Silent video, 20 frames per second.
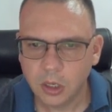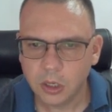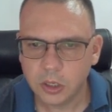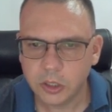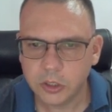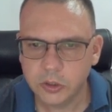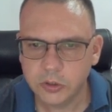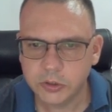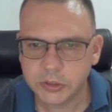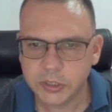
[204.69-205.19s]

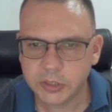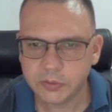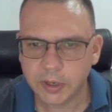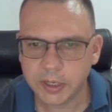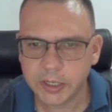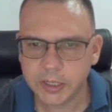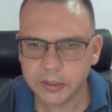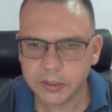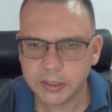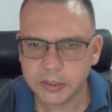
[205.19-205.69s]
you see
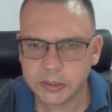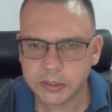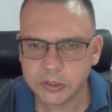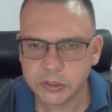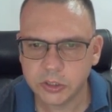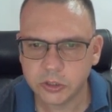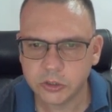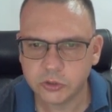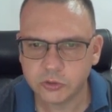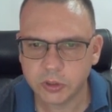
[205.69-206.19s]
right here, this is
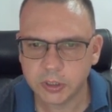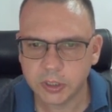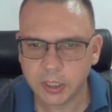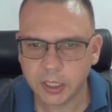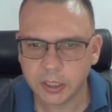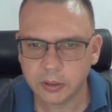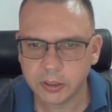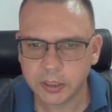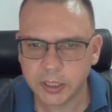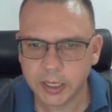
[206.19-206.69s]
your trend
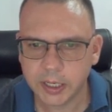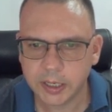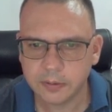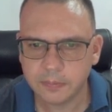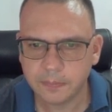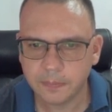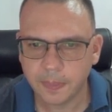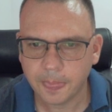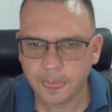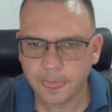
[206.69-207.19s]
line.
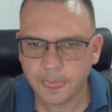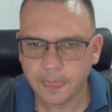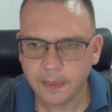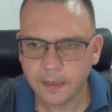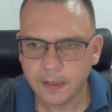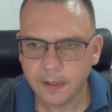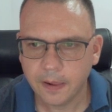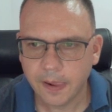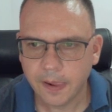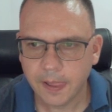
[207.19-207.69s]
Okay,
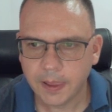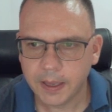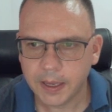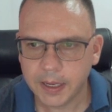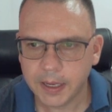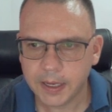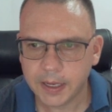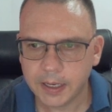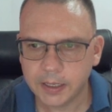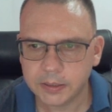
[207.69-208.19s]

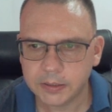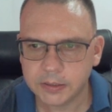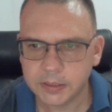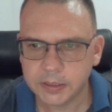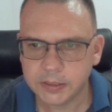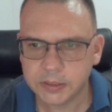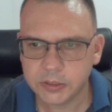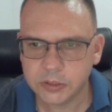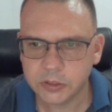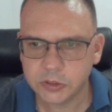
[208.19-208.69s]
and
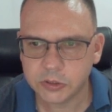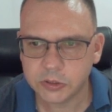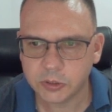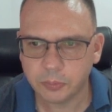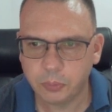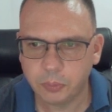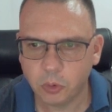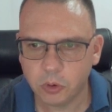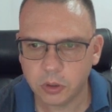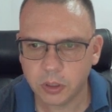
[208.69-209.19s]
this is your
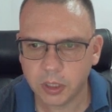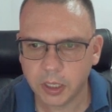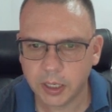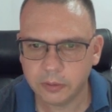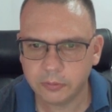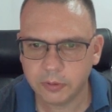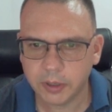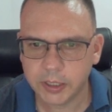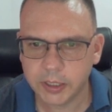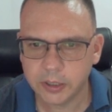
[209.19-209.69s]
support
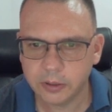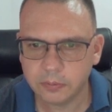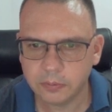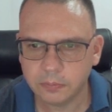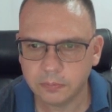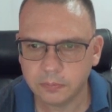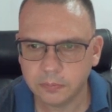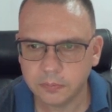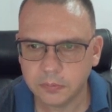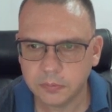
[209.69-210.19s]
line right here.
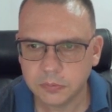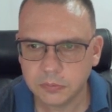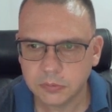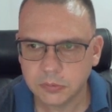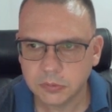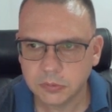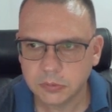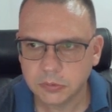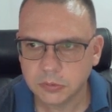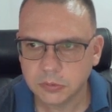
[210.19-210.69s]

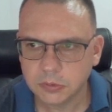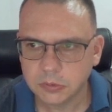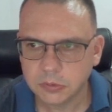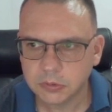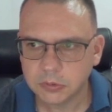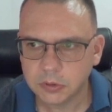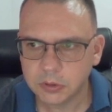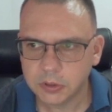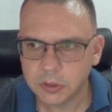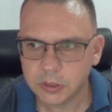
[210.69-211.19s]

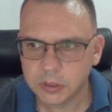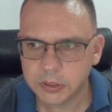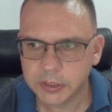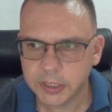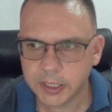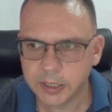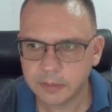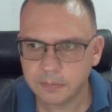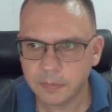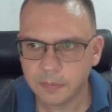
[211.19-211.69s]
You
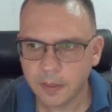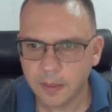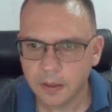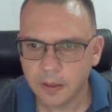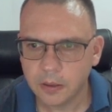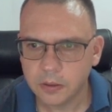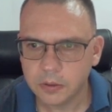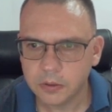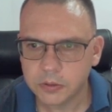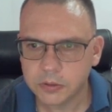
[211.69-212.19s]
understand?
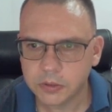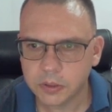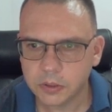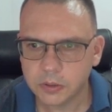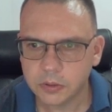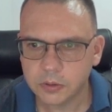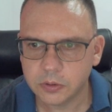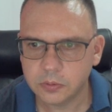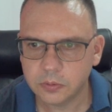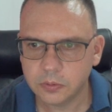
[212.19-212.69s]

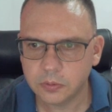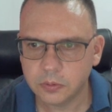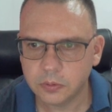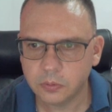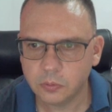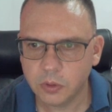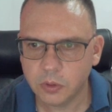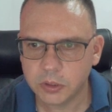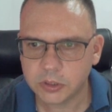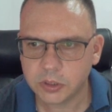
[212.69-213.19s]
So
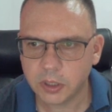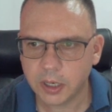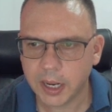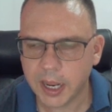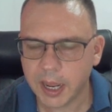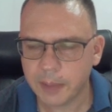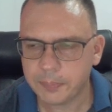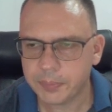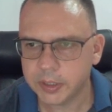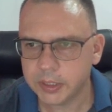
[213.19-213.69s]
what's going to
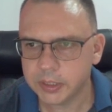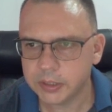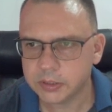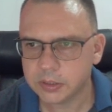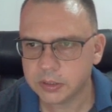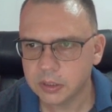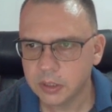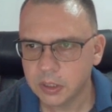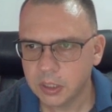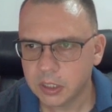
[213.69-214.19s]
happen
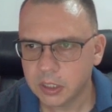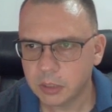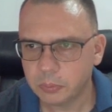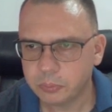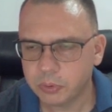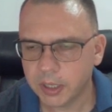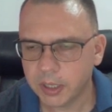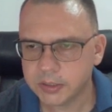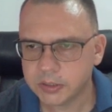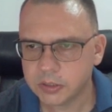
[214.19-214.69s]
is the
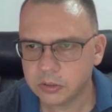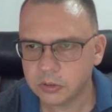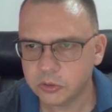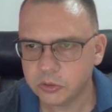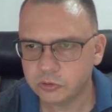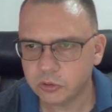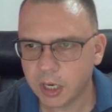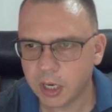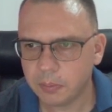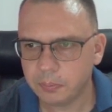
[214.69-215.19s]
price is going to
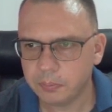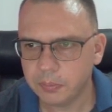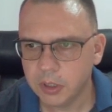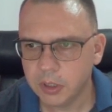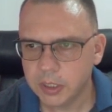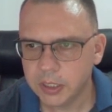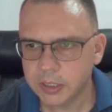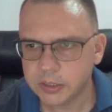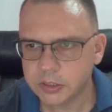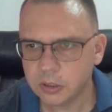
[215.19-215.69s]
drop.
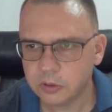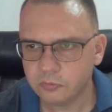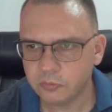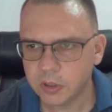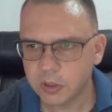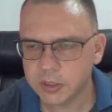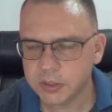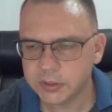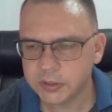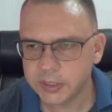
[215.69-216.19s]
It's going to
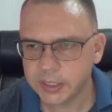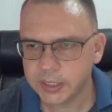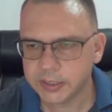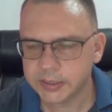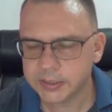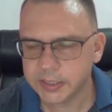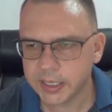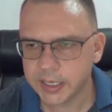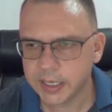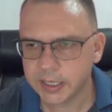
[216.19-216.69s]
run
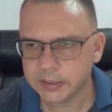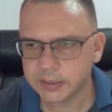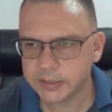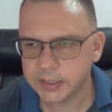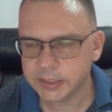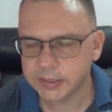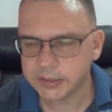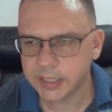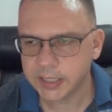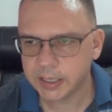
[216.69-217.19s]
zigzag,
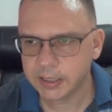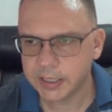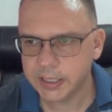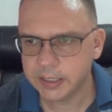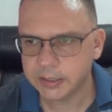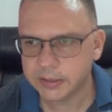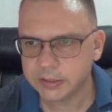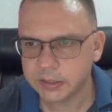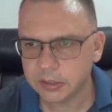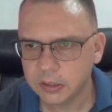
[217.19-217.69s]

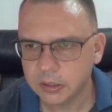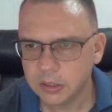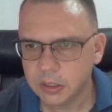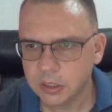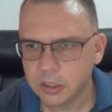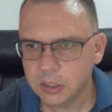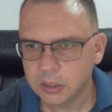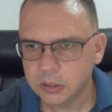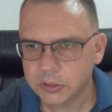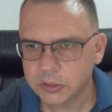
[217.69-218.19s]
hit
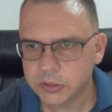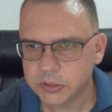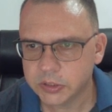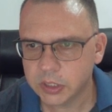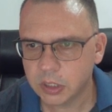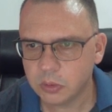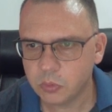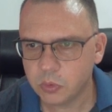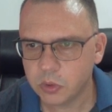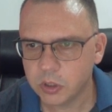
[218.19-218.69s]

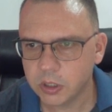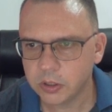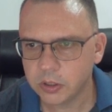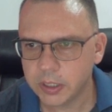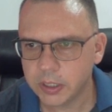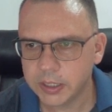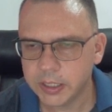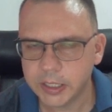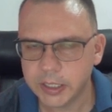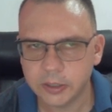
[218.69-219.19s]
somewhere
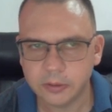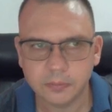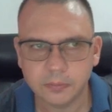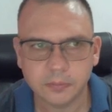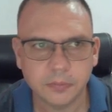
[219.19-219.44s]
in here.